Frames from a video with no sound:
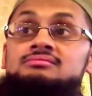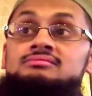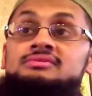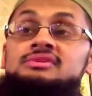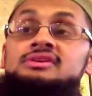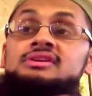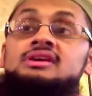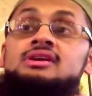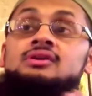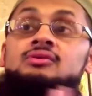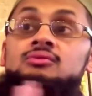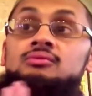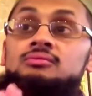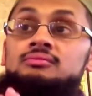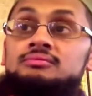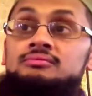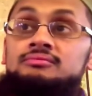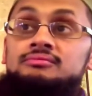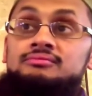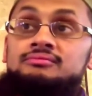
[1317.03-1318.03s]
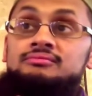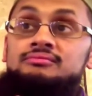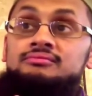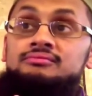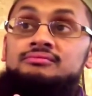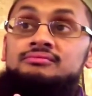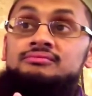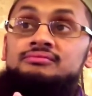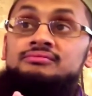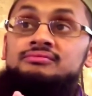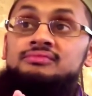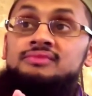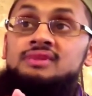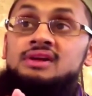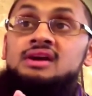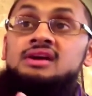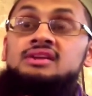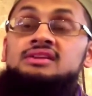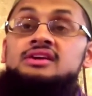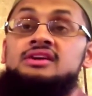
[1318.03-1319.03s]
No.
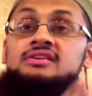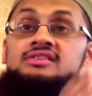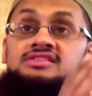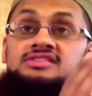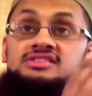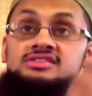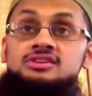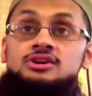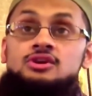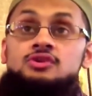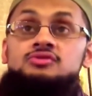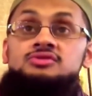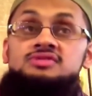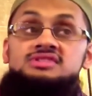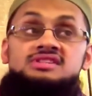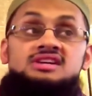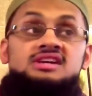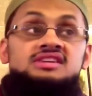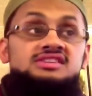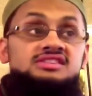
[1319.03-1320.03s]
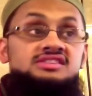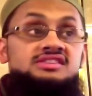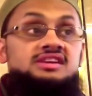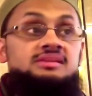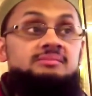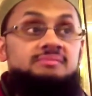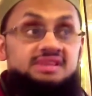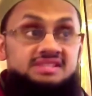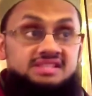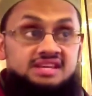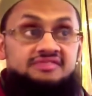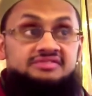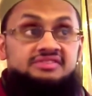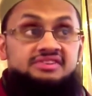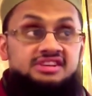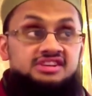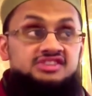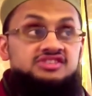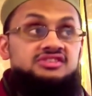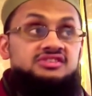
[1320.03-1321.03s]
There is no such thing, by
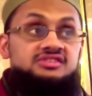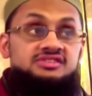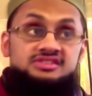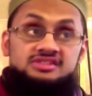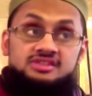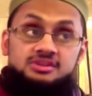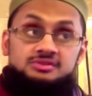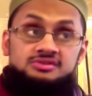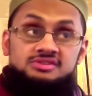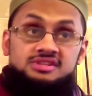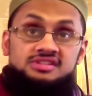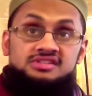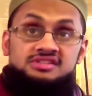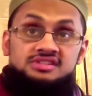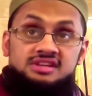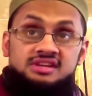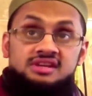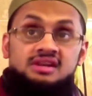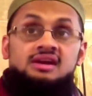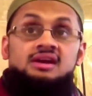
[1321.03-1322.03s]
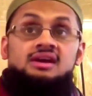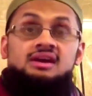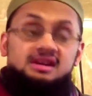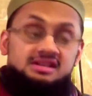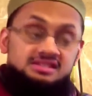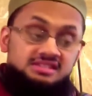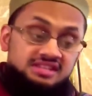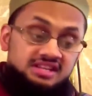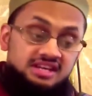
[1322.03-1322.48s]
definition, there is no such thing as an